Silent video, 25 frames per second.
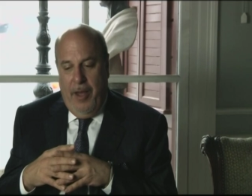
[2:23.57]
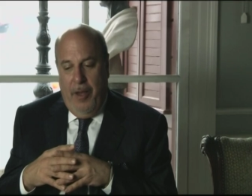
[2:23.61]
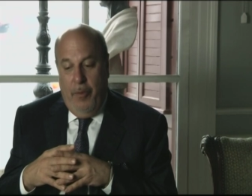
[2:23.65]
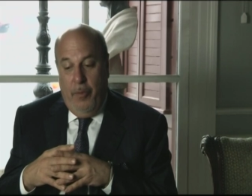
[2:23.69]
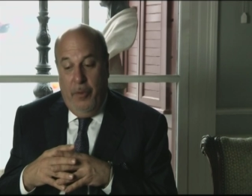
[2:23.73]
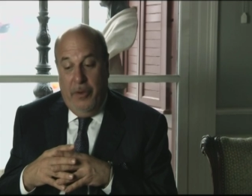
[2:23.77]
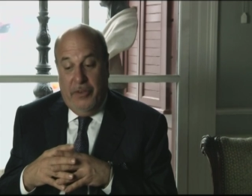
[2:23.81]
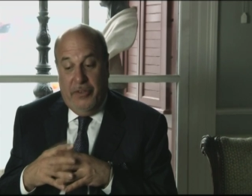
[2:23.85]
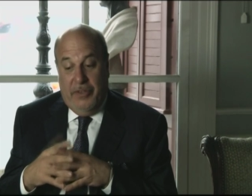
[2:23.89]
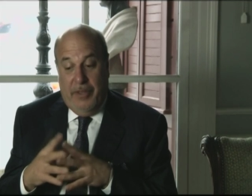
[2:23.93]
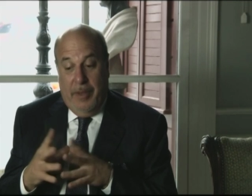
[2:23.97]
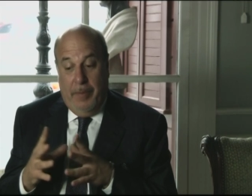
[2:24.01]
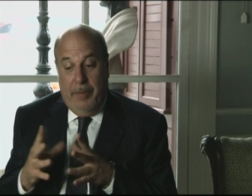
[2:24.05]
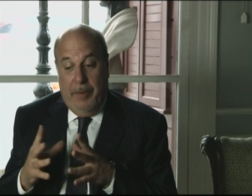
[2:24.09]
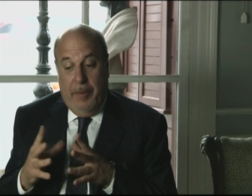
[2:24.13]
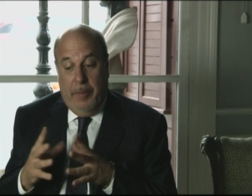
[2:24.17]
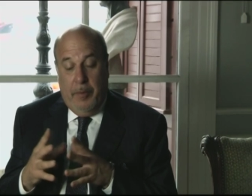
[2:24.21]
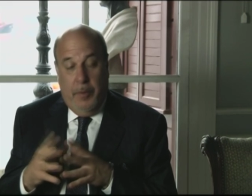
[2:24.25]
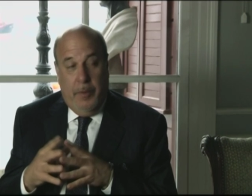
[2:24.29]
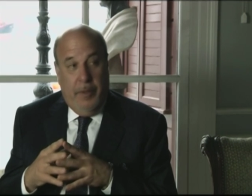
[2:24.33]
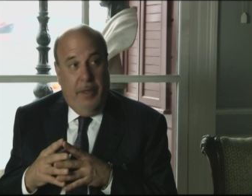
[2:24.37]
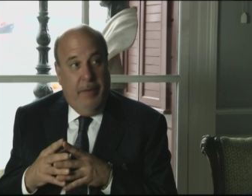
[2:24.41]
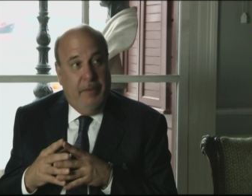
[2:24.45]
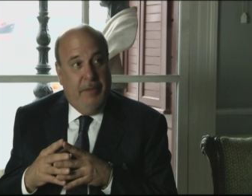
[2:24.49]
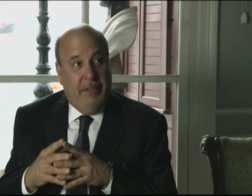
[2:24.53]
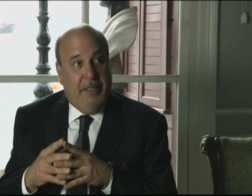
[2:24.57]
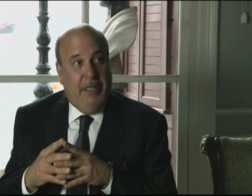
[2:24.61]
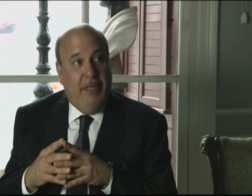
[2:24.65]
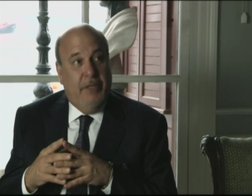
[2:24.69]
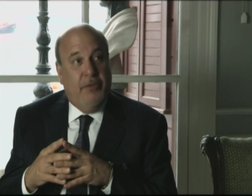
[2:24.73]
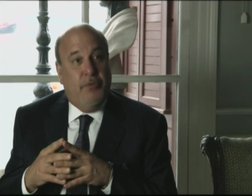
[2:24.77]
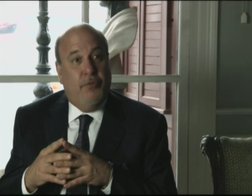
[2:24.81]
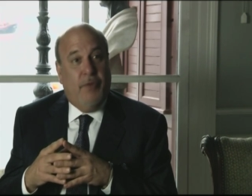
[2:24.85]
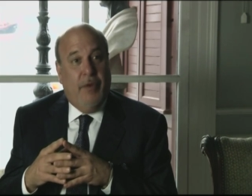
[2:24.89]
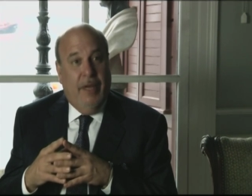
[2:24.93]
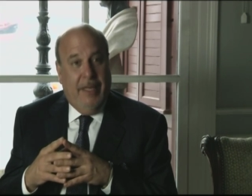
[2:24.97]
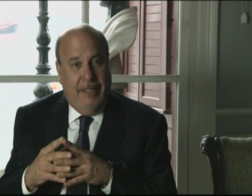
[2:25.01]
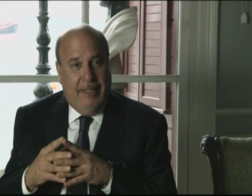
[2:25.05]
which some people would even say
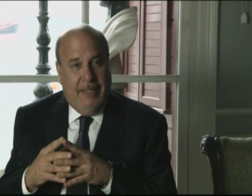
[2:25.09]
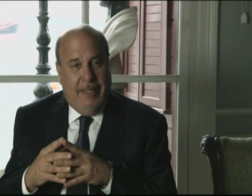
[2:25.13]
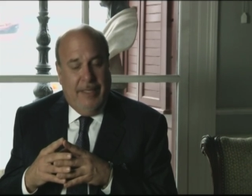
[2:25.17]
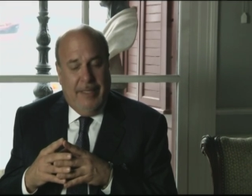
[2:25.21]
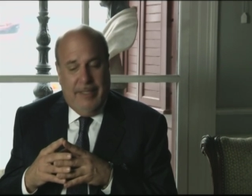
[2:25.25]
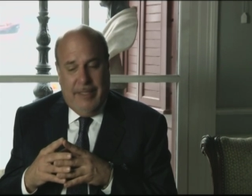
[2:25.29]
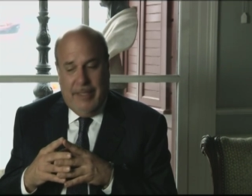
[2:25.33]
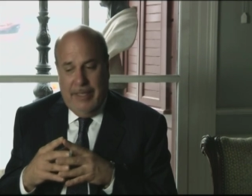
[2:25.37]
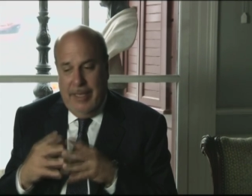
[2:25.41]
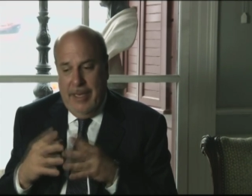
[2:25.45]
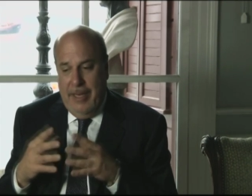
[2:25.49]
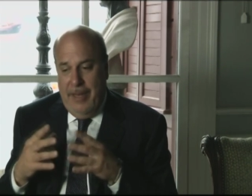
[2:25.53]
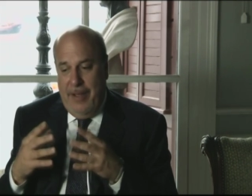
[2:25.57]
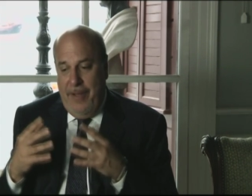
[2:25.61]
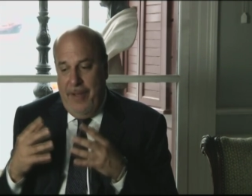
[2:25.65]
is racist.